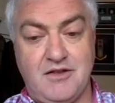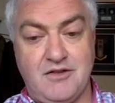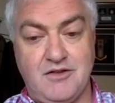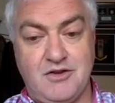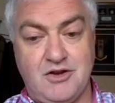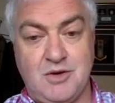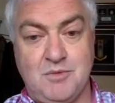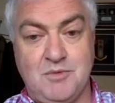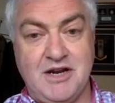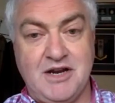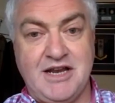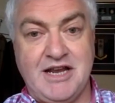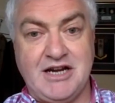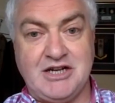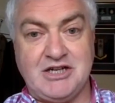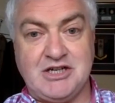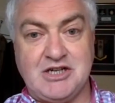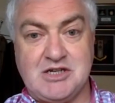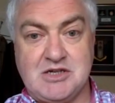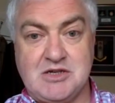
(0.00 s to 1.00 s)

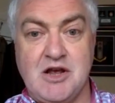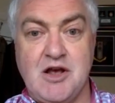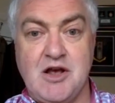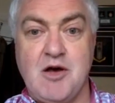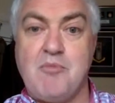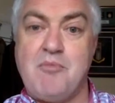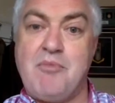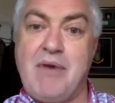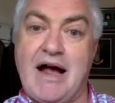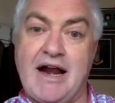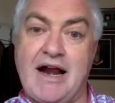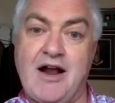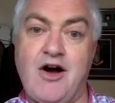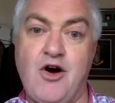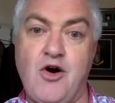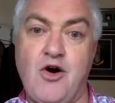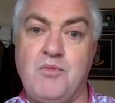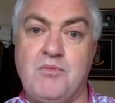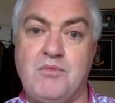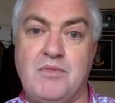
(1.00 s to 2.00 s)
communications back
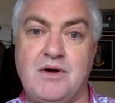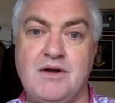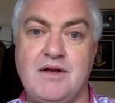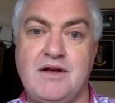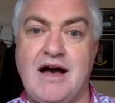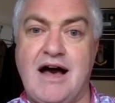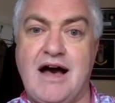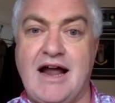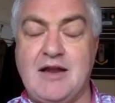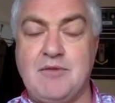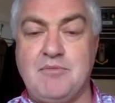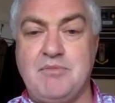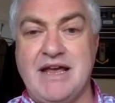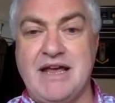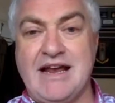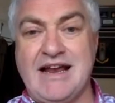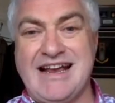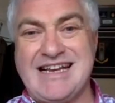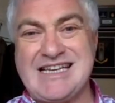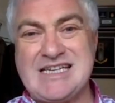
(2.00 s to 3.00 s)
home and it
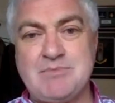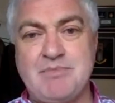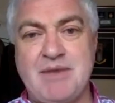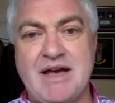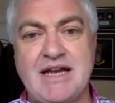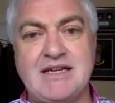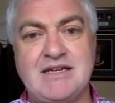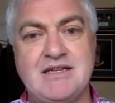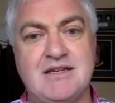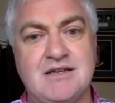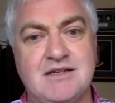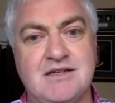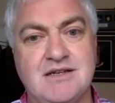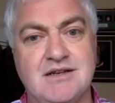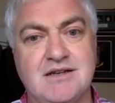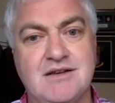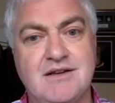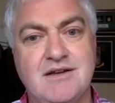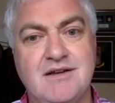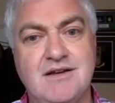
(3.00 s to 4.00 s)
being expected
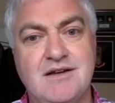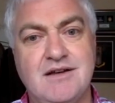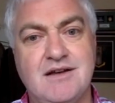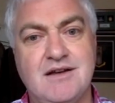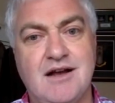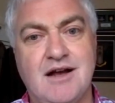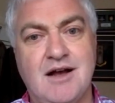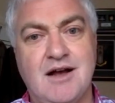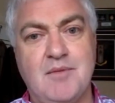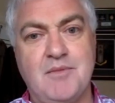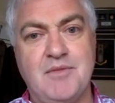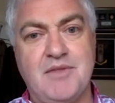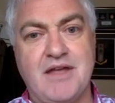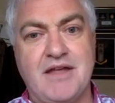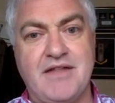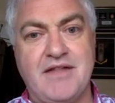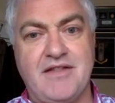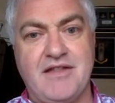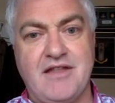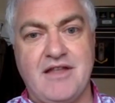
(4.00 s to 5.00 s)

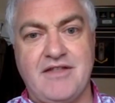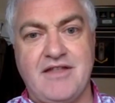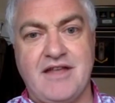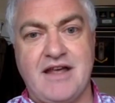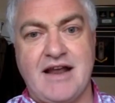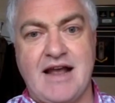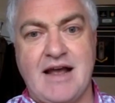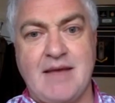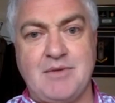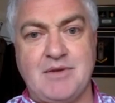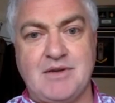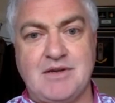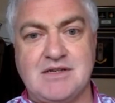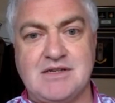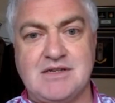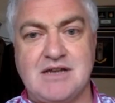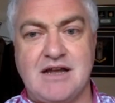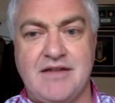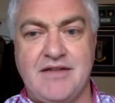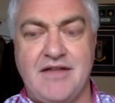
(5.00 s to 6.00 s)
that
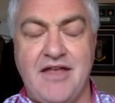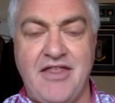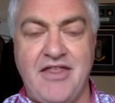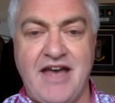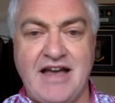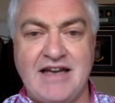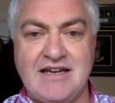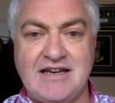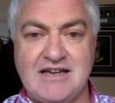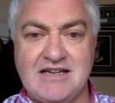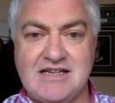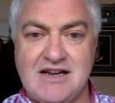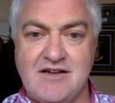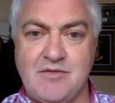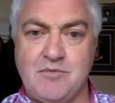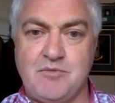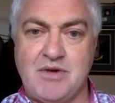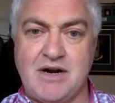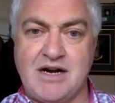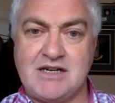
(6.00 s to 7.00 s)
happens. And that in
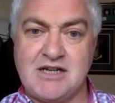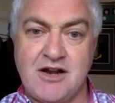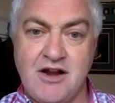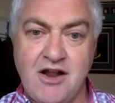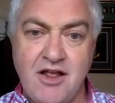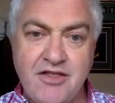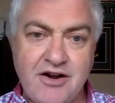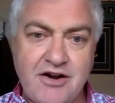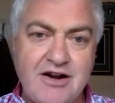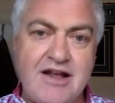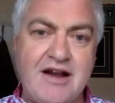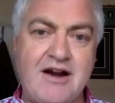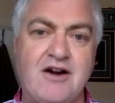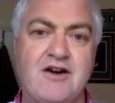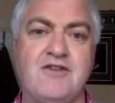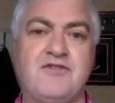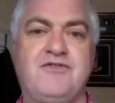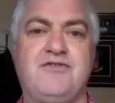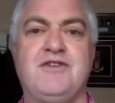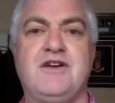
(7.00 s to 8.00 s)
itself brings another layer
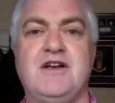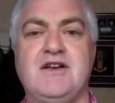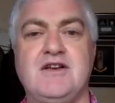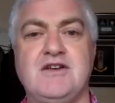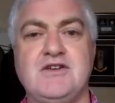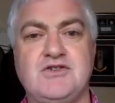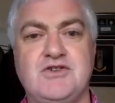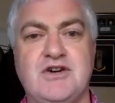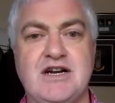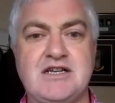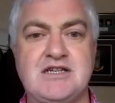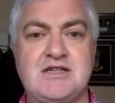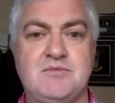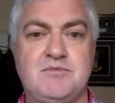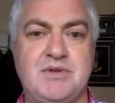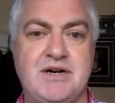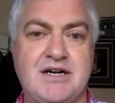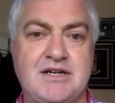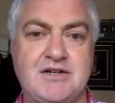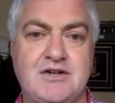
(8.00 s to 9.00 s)
of stress and
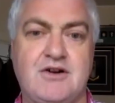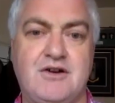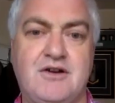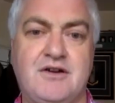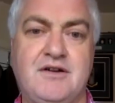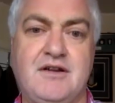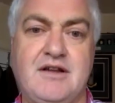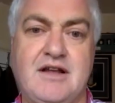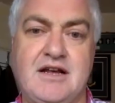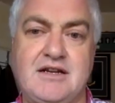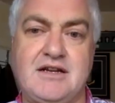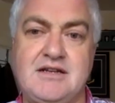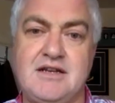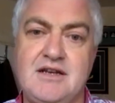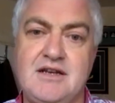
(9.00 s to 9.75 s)
pressure on that